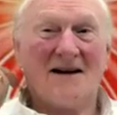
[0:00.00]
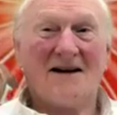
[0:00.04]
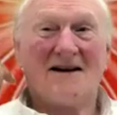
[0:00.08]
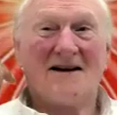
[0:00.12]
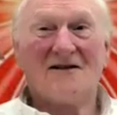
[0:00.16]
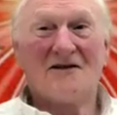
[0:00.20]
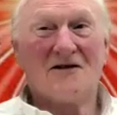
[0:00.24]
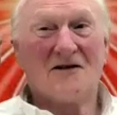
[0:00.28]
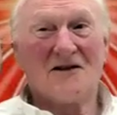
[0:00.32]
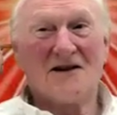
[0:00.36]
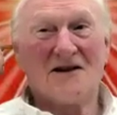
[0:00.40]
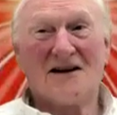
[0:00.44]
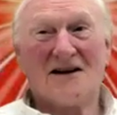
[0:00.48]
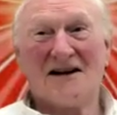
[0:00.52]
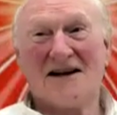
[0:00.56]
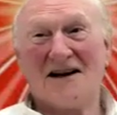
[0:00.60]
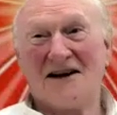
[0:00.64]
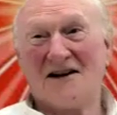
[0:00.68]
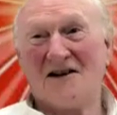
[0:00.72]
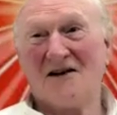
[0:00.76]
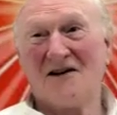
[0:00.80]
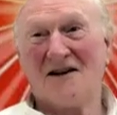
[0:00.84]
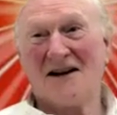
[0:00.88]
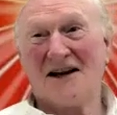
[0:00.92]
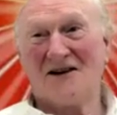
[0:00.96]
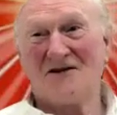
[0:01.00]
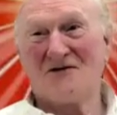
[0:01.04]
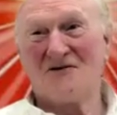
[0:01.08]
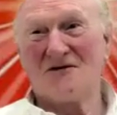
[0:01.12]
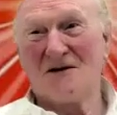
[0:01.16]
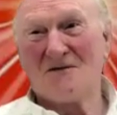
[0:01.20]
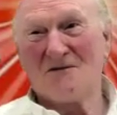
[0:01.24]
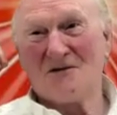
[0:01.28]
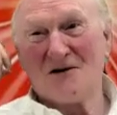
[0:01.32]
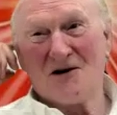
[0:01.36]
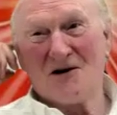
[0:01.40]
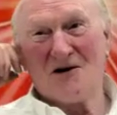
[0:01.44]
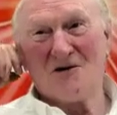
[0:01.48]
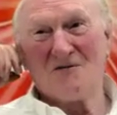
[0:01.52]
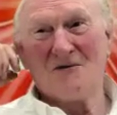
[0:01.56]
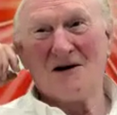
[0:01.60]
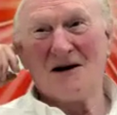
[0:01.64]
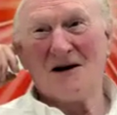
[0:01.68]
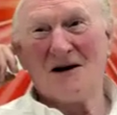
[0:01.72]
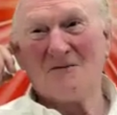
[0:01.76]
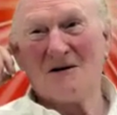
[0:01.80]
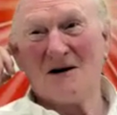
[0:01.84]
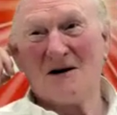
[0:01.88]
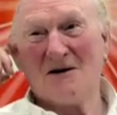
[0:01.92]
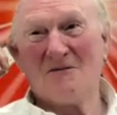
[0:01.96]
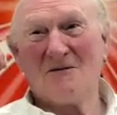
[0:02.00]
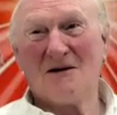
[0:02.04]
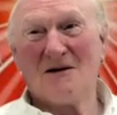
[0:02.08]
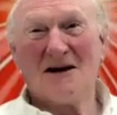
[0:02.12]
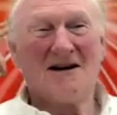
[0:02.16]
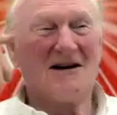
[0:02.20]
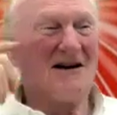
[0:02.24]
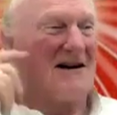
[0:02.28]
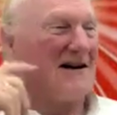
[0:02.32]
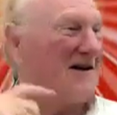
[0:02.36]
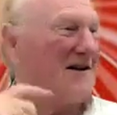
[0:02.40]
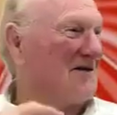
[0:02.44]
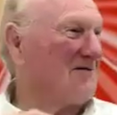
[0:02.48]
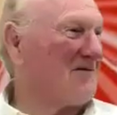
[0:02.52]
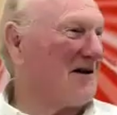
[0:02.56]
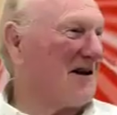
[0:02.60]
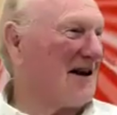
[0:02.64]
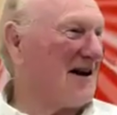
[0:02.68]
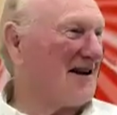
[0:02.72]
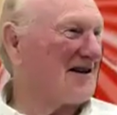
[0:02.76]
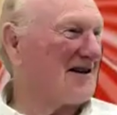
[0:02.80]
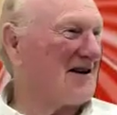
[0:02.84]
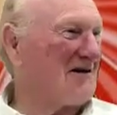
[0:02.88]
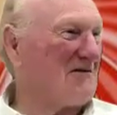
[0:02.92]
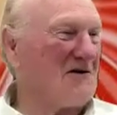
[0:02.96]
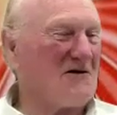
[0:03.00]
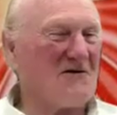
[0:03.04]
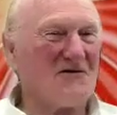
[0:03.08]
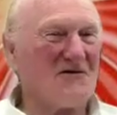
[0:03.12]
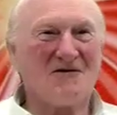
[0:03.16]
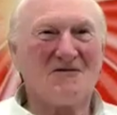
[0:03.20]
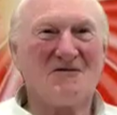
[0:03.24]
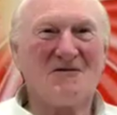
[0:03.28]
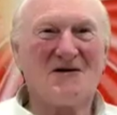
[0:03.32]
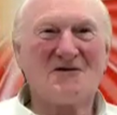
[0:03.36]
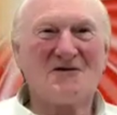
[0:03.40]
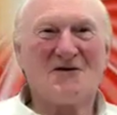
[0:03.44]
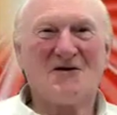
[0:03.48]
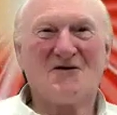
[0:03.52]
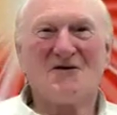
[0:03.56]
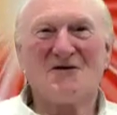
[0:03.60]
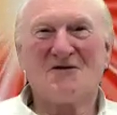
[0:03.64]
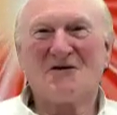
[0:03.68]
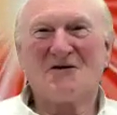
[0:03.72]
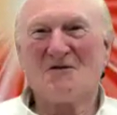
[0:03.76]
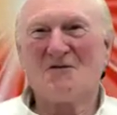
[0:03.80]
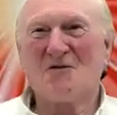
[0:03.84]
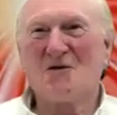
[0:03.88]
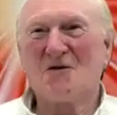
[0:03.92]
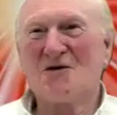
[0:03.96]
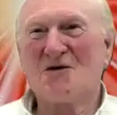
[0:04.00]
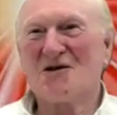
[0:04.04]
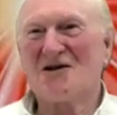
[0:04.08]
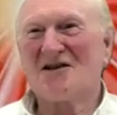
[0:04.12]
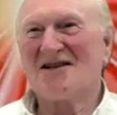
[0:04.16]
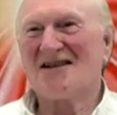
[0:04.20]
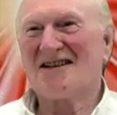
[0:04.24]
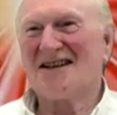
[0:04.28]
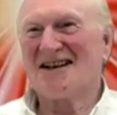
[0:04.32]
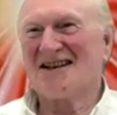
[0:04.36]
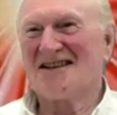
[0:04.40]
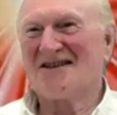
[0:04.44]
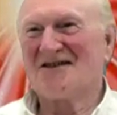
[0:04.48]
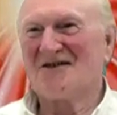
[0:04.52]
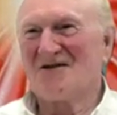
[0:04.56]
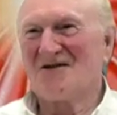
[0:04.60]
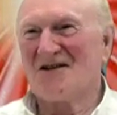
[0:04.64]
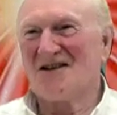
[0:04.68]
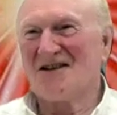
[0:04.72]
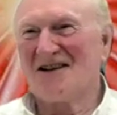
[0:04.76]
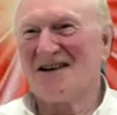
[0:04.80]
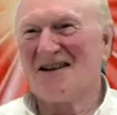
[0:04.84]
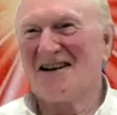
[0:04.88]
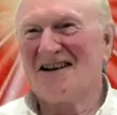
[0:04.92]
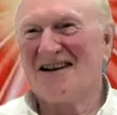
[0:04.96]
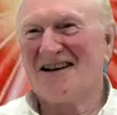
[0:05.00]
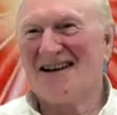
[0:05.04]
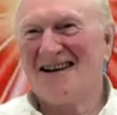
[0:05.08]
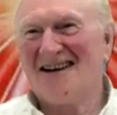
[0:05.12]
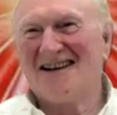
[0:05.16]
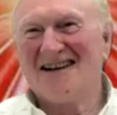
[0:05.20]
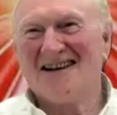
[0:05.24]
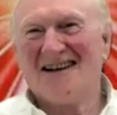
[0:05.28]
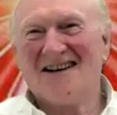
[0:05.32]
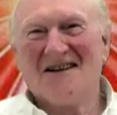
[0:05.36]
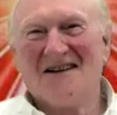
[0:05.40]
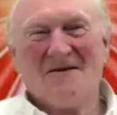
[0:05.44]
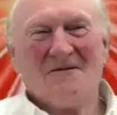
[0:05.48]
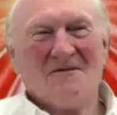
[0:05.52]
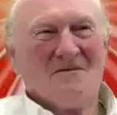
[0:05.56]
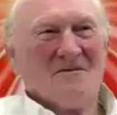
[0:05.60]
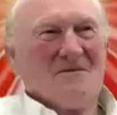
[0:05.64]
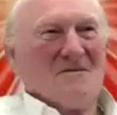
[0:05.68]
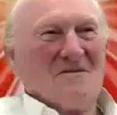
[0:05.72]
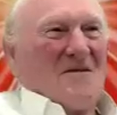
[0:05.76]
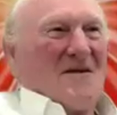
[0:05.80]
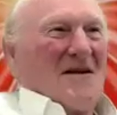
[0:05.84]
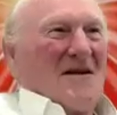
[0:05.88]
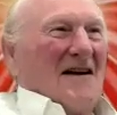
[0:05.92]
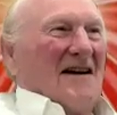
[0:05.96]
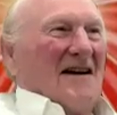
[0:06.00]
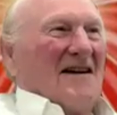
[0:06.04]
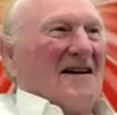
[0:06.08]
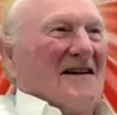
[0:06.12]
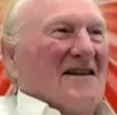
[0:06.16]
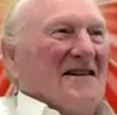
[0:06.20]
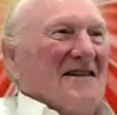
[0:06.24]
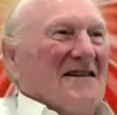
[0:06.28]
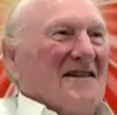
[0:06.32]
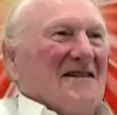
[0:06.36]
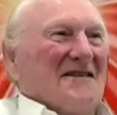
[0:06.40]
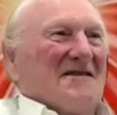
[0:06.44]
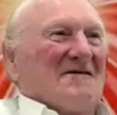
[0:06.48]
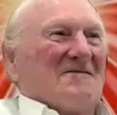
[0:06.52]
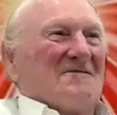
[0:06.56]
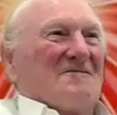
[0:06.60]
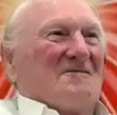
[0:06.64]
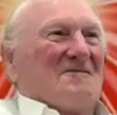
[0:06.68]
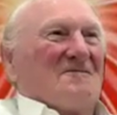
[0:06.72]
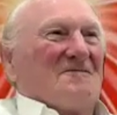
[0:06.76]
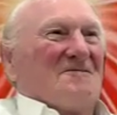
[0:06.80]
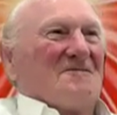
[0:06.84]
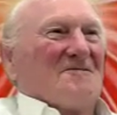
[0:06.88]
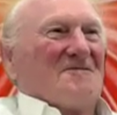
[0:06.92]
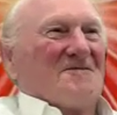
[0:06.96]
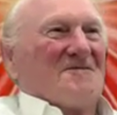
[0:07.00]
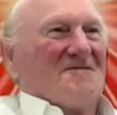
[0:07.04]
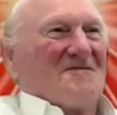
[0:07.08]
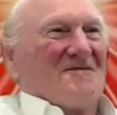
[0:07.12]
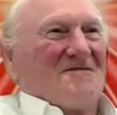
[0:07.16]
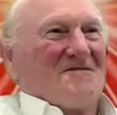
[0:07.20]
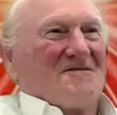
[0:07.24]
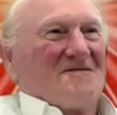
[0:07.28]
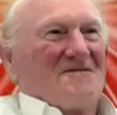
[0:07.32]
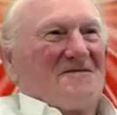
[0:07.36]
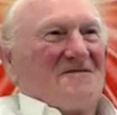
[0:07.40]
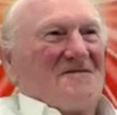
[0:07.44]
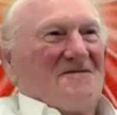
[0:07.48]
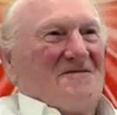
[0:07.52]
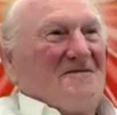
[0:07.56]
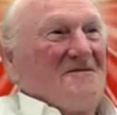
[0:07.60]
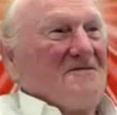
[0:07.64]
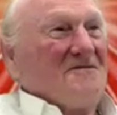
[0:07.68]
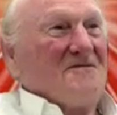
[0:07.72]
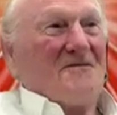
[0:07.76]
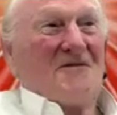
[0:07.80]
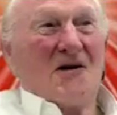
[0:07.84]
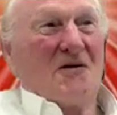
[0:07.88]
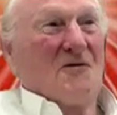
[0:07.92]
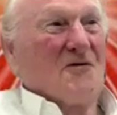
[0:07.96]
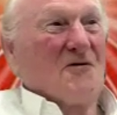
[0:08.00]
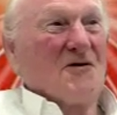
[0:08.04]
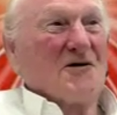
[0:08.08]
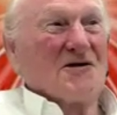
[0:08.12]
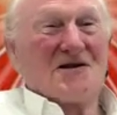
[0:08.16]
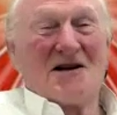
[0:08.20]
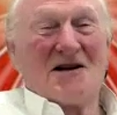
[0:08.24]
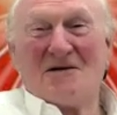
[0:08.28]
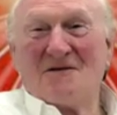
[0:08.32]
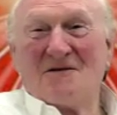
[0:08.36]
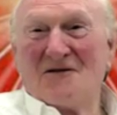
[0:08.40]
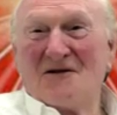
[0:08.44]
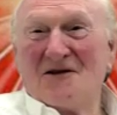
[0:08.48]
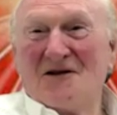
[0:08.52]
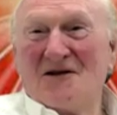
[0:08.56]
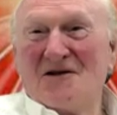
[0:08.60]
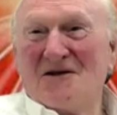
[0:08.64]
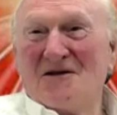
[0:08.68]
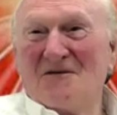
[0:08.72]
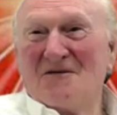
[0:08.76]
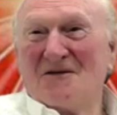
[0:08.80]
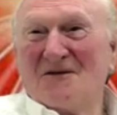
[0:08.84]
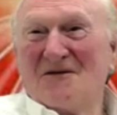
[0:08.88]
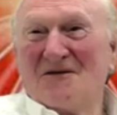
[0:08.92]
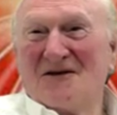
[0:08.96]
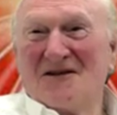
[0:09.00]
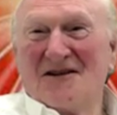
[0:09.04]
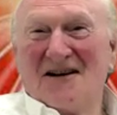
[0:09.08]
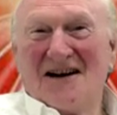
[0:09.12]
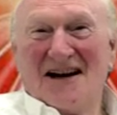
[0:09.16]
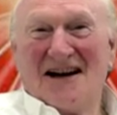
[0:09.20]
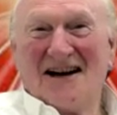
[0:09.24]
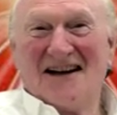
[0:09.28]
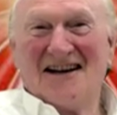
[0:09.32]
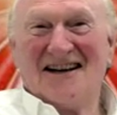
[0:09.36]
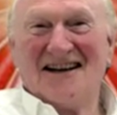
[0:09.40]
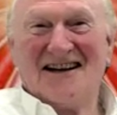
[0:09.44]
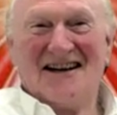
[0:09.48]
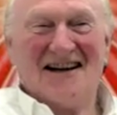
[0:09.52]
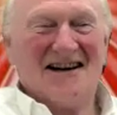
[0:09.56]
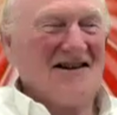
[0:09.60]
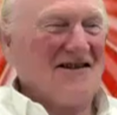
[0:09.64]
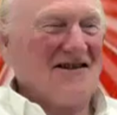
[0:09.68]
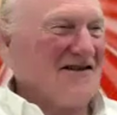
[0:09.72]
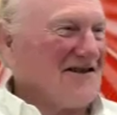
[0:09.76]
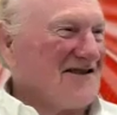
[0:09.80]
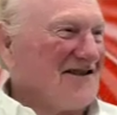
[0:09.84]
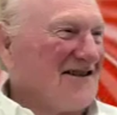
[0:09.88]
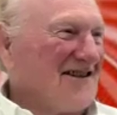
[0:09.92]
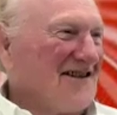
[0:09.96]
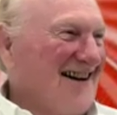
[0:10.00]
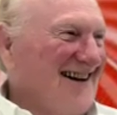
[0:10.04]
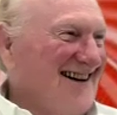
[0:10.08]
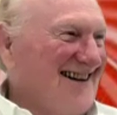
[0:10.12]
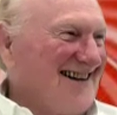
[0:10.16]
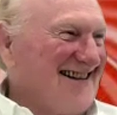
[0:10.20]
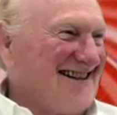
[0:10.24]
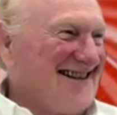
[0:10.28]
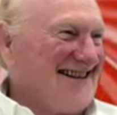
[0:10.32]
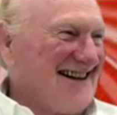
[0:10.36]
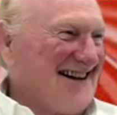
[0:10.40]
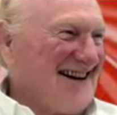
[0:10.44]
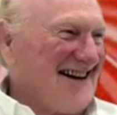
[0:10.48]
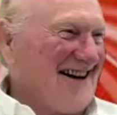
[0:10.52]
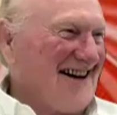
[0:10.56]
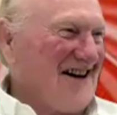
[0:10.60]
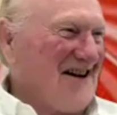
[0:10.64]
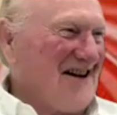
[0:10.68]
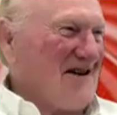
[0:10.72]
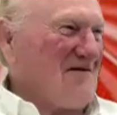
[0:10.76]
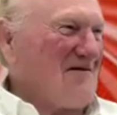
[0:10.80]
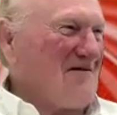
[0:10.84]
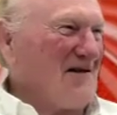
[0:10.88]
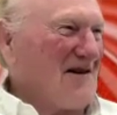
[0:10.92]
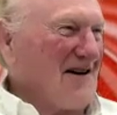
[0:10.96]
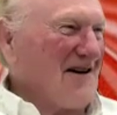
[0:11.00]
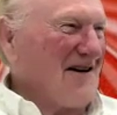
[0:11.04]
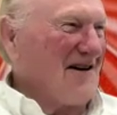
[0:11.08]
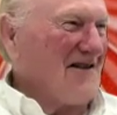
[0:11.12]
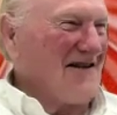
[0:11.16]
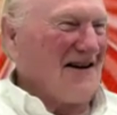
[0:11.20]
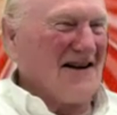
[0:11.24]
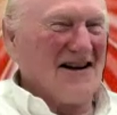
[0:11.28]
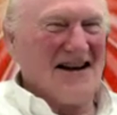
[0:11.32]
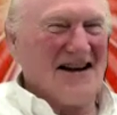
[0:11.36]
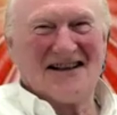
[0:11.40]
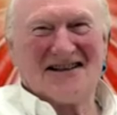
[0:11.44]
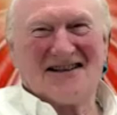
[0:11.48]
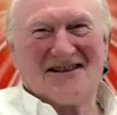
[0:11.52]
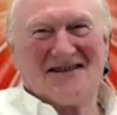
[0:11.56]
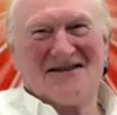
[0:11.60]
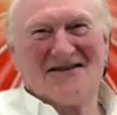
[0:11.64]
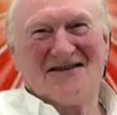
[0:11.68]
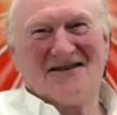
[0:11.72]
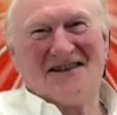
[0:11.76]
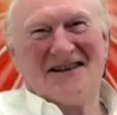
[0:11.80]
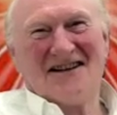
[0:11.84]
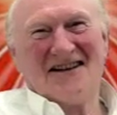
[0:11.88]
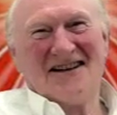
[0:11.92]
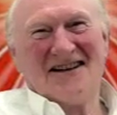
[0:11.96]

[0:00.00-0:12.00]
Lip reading: Not that you can hear like that drum going bang, bang, bang. I don't know where that's coming from. Must be from the Buddhists next door. And first time I've heard them for years. But anyway, that's cool.